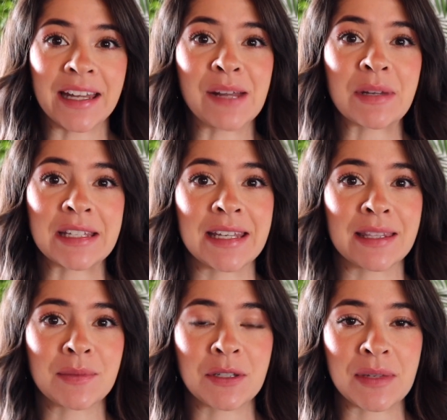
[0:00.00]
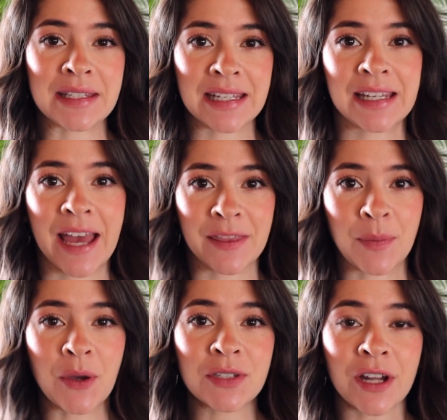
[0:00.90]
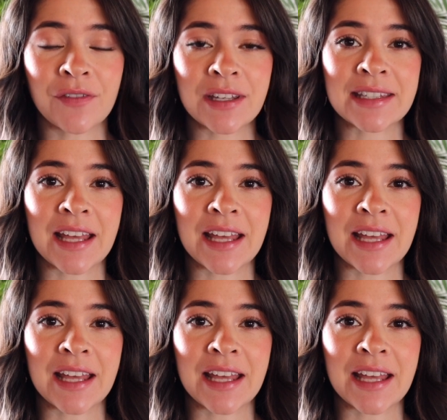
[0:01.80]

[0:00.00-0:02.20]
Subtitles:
and I'm gonna take them to Miss Tina at the post office,